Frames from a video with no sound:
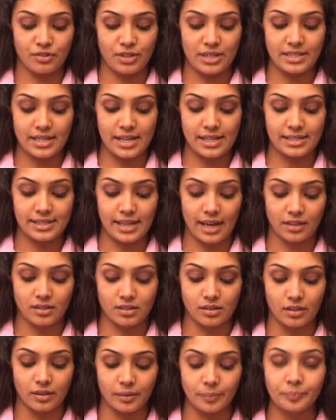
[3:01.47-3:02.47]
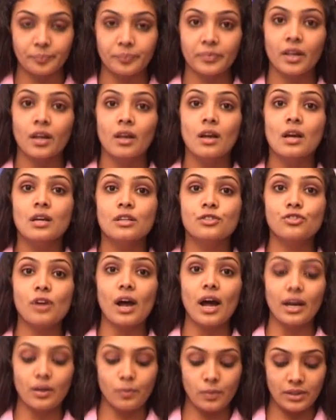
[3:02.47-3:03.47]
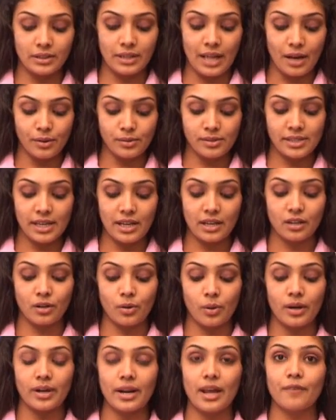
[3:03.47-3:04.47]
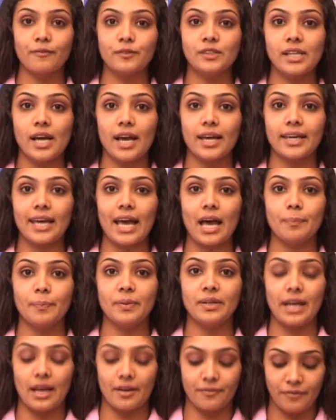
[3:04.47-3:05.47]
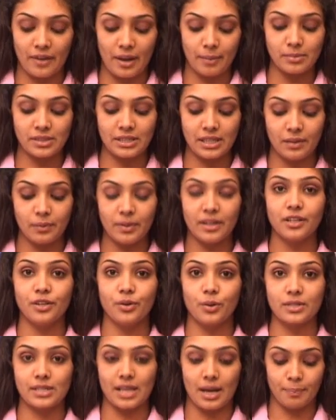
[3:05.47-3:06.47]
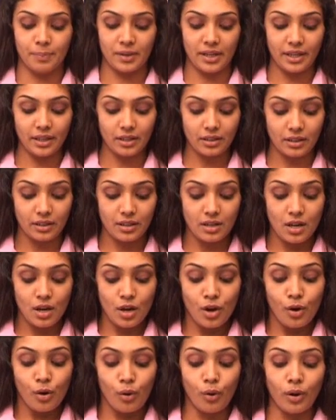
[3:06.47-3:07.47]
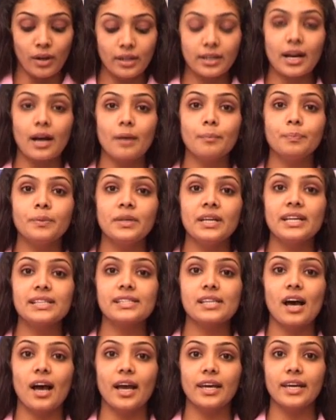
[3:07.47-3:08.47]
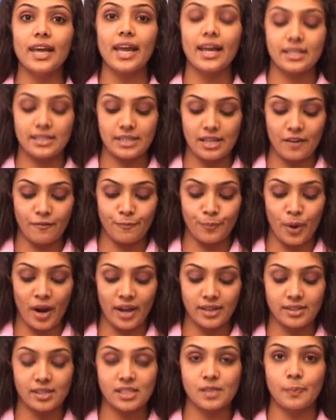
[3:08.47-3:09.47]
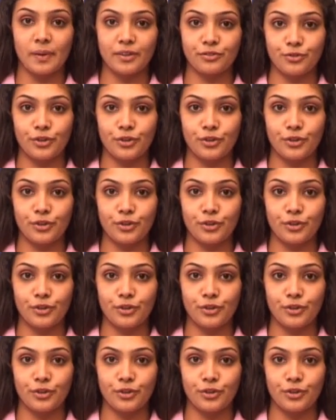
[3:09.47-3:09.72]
the retail sector. TRAI will now seek lower FDI cap in FM TV news uplink. All companies hike ATF prices by